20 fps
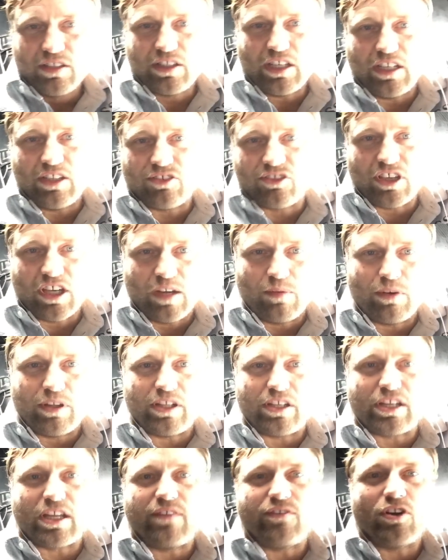they decide
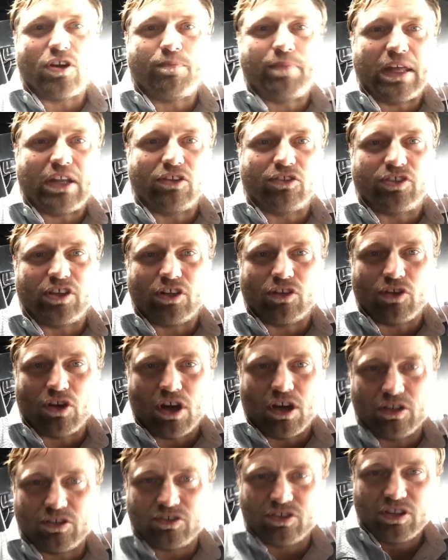whether to give you a penalty or
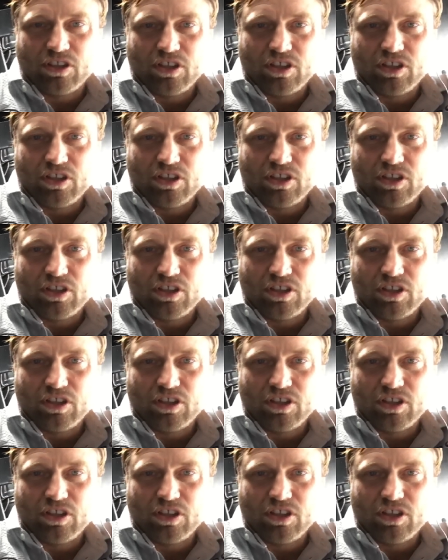not,